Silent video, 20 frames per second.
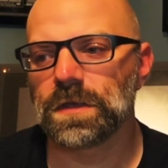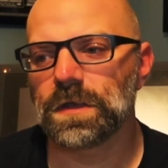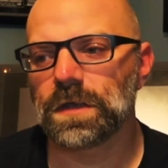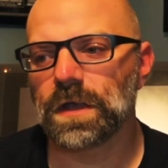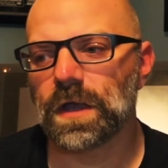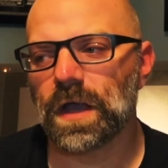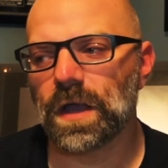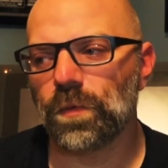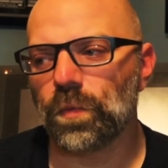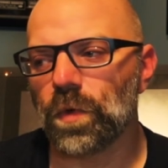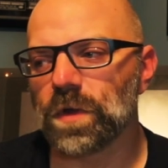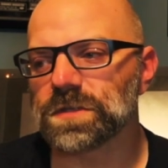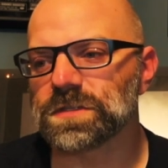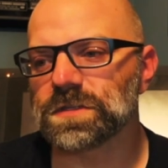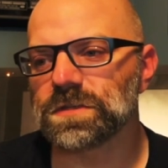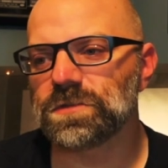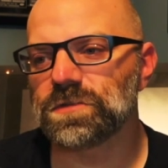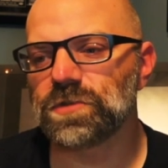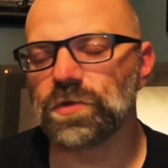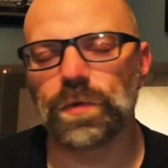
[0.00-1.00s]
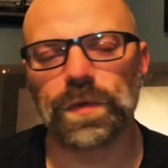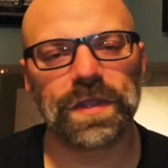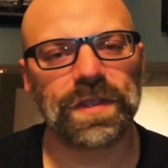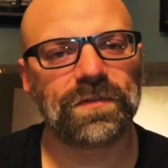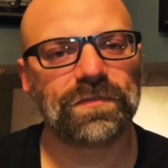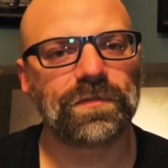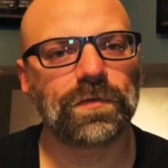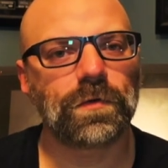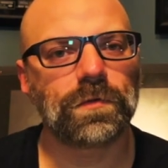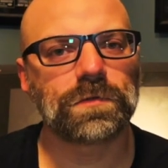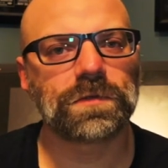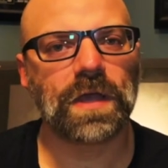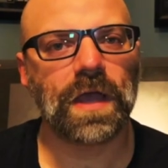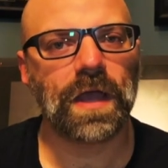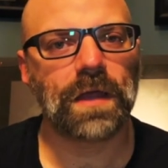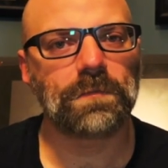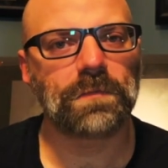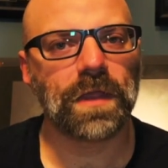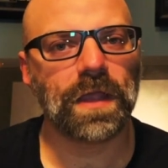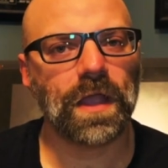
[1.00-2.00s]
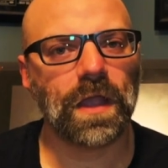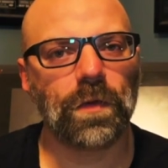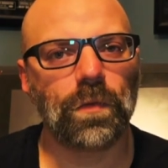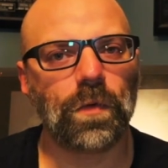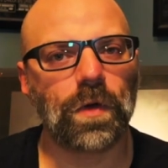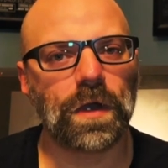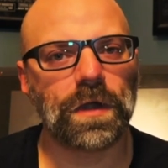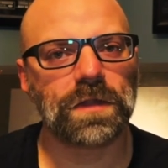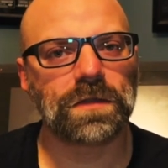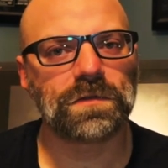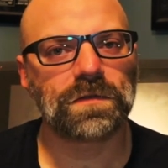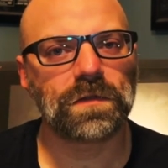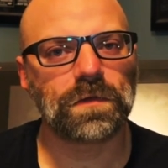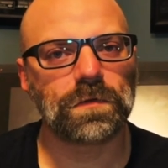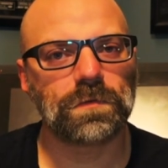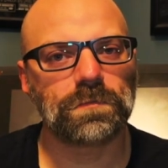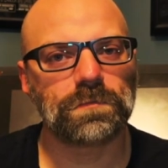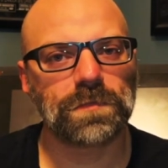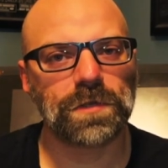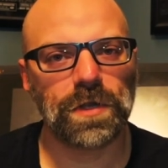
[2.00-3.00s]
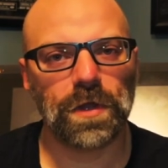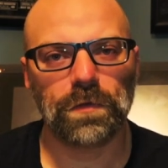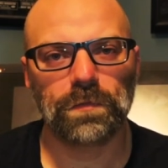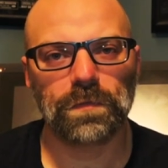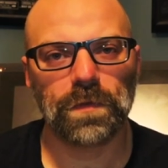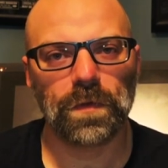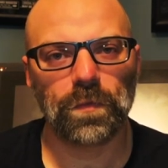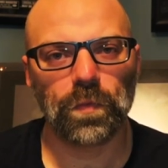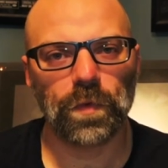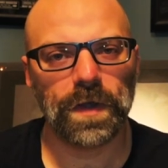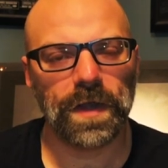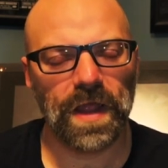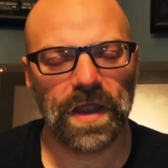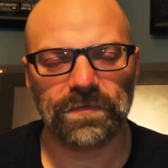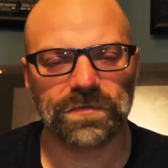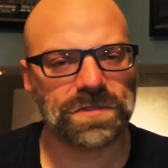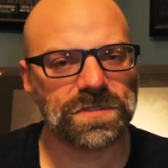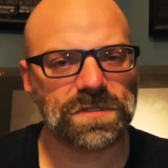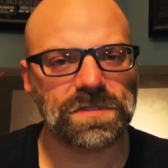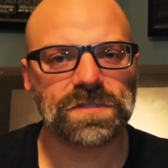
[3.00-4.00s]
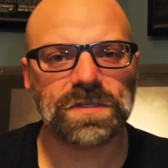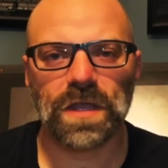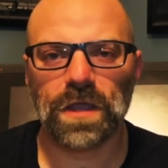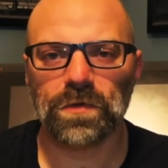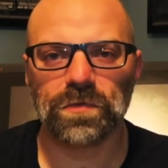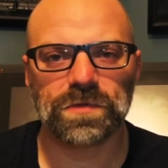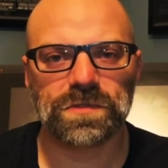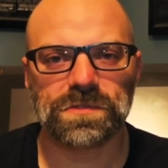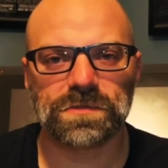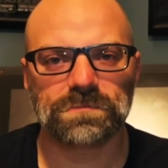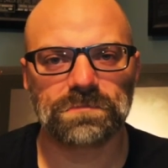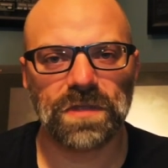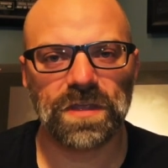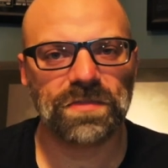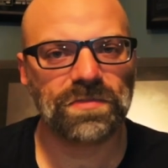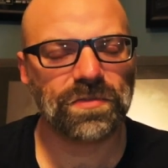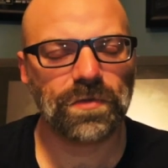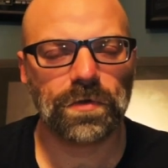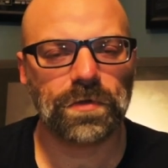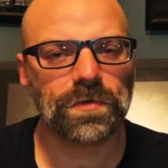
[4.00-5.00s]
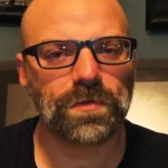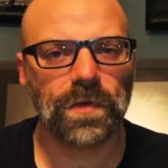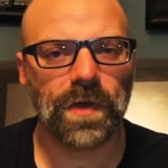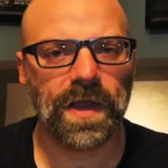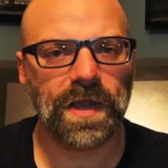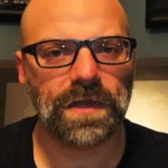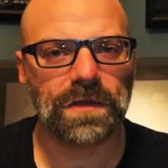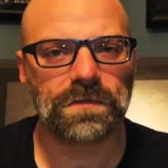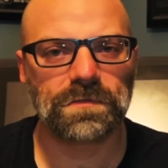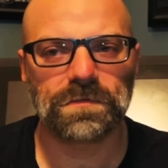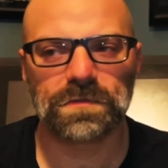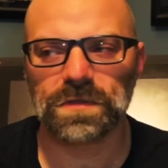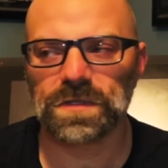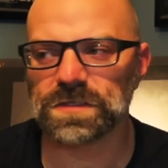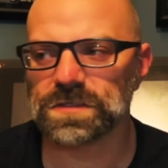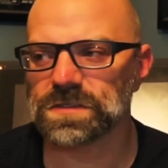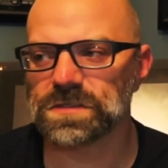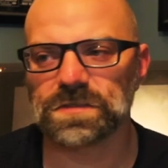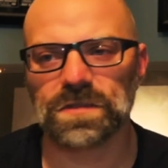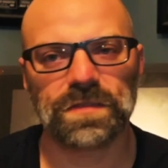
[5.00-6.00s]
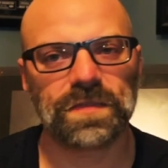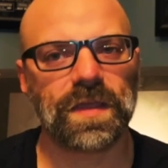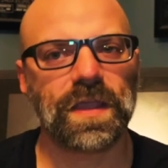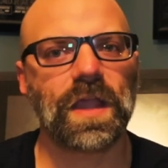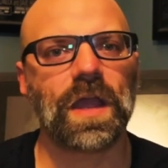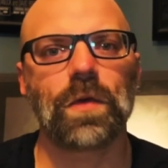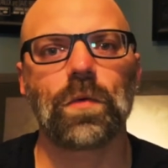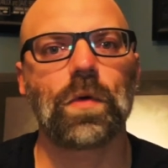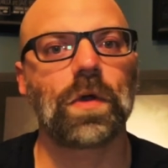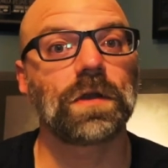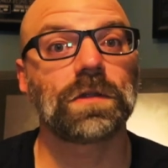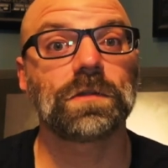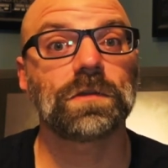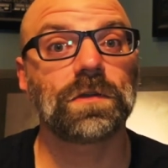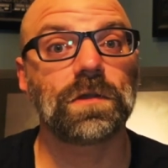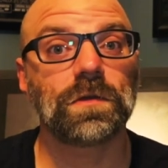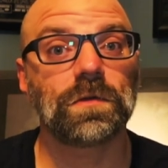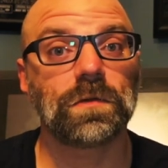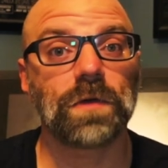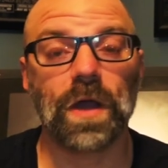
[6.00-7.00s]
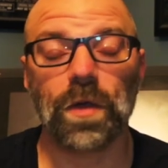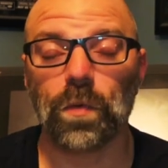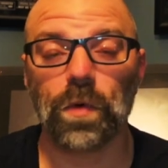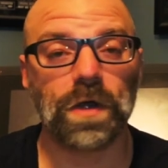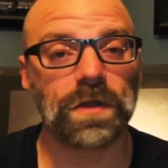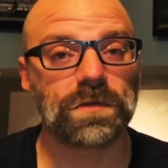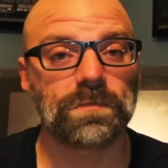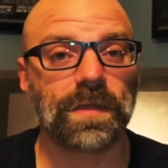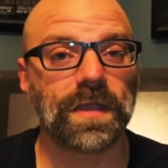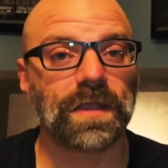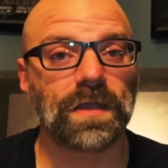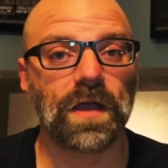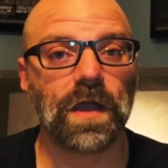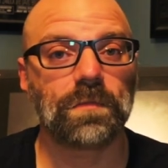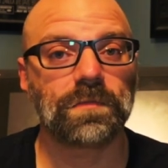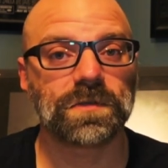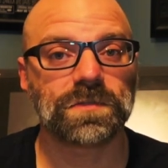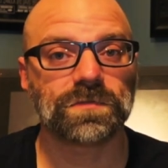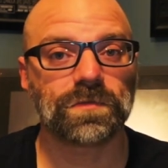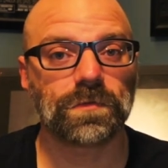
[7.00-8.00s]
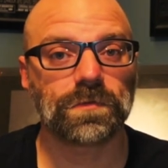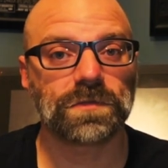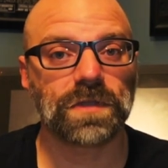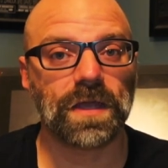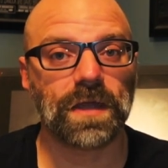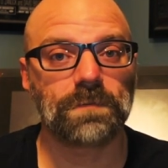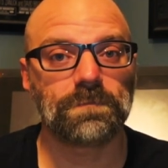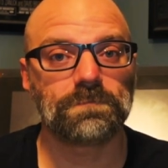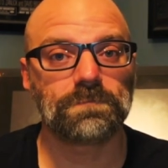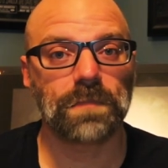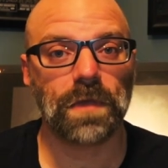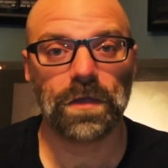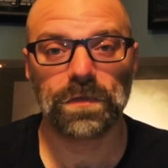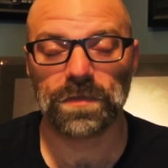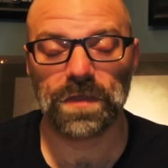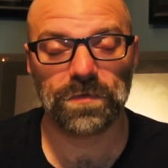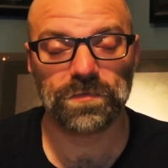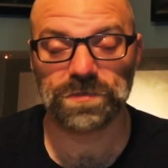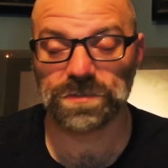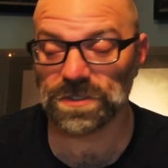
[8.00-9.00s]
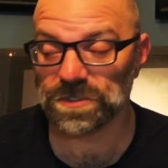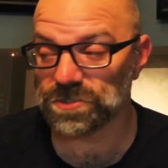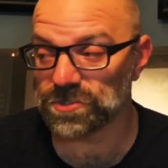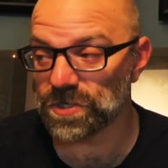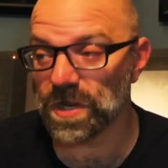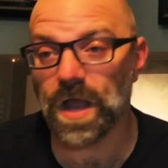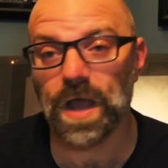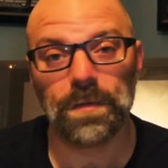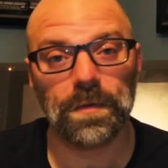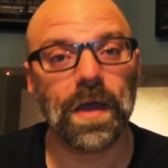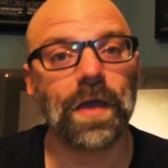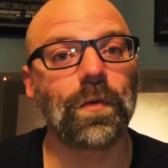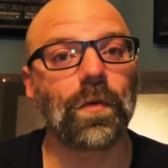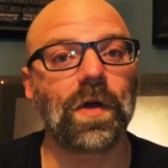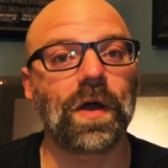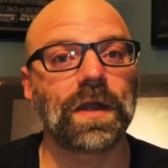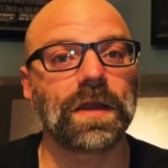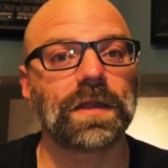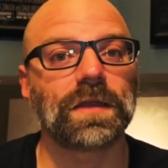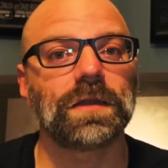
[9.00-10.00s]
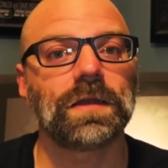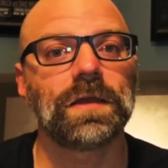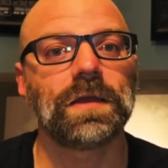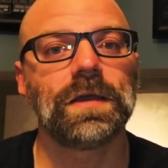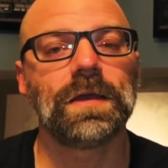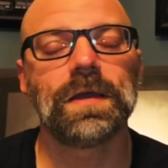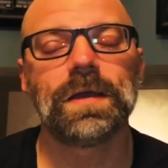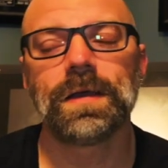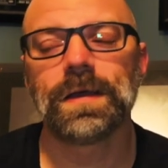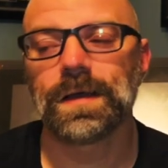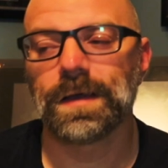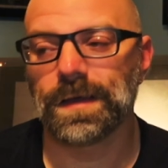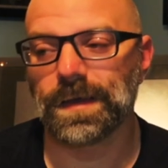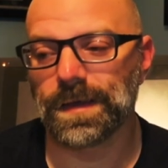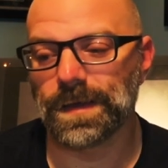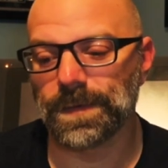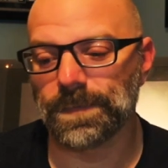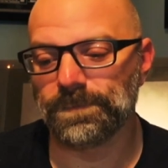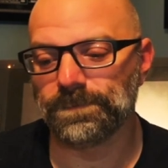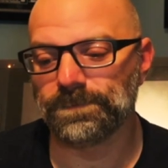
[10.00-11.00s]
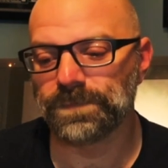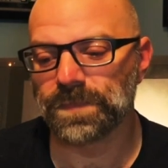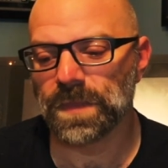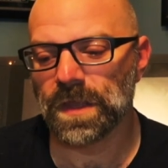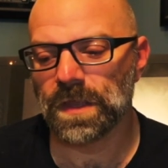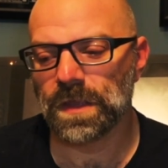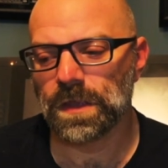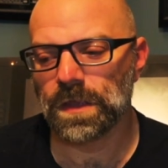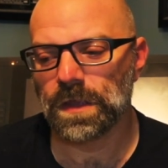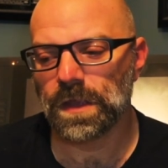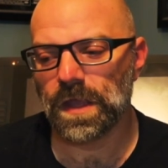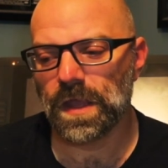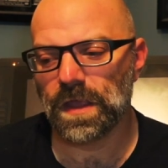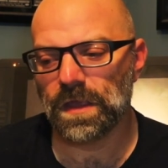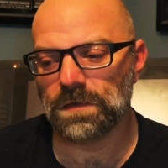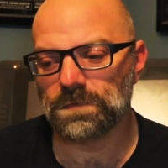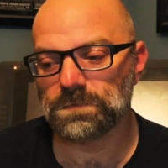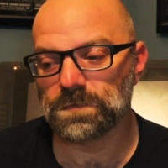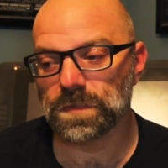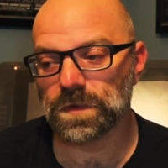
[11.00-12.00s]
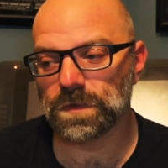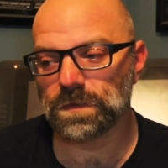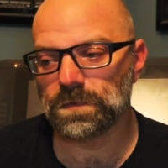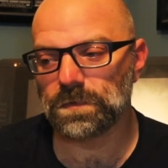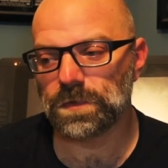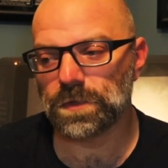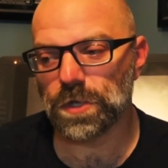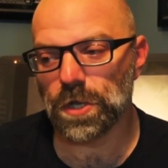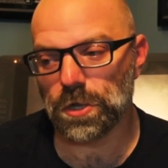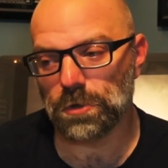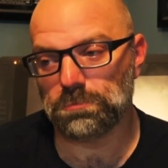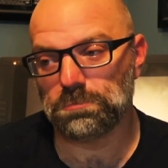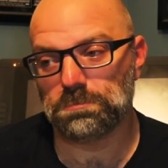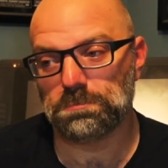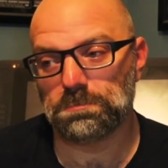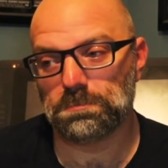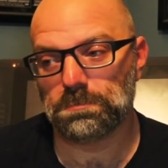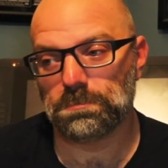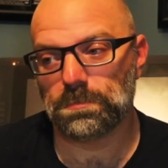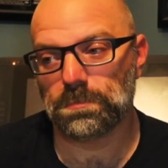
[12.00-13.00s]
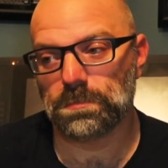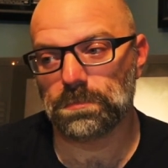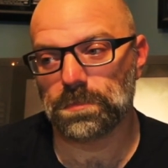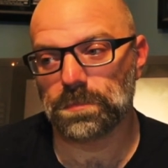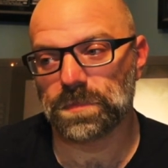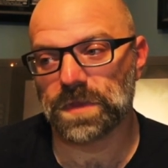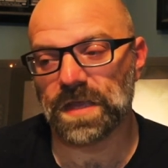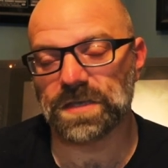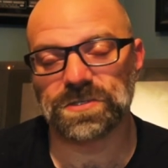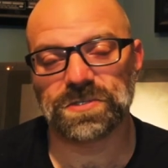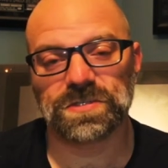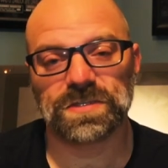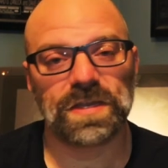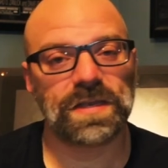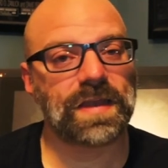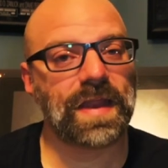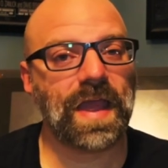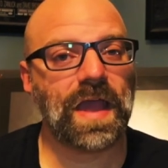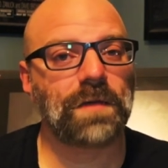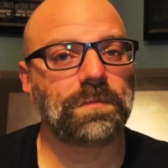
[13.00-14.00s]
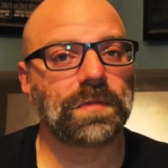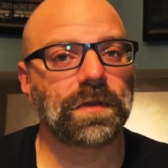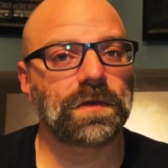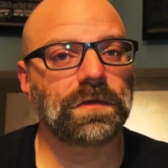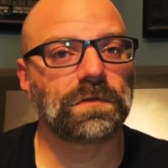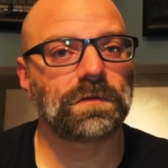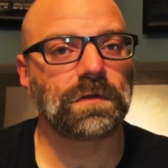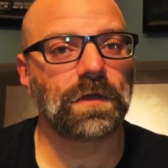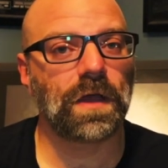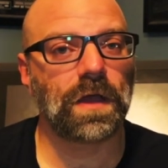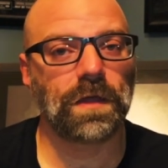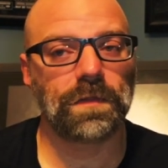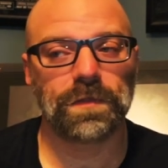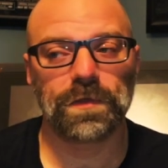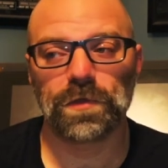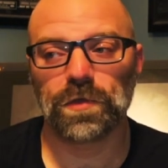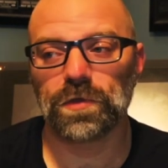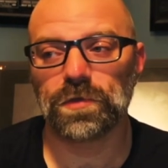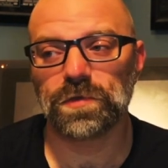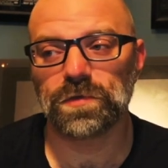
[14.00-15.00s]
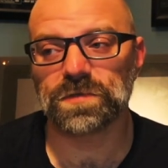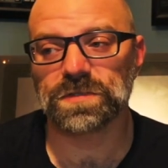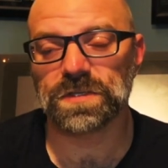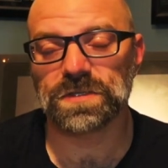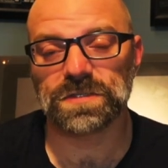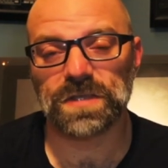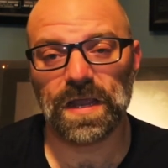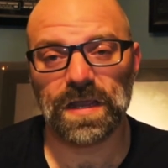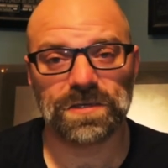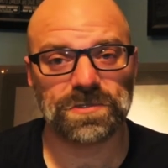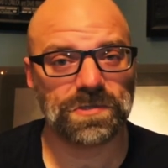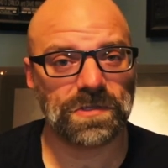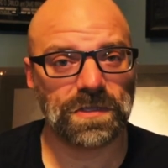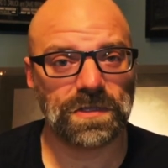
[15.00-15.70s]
I wasn't doing it full time like I wanted to. You know, ever since I was in third grade, this is the thing I wanted to do. I wanted to make comics full time. That was the job I wanted. And, you know, that just didn't happen. The good news is I actually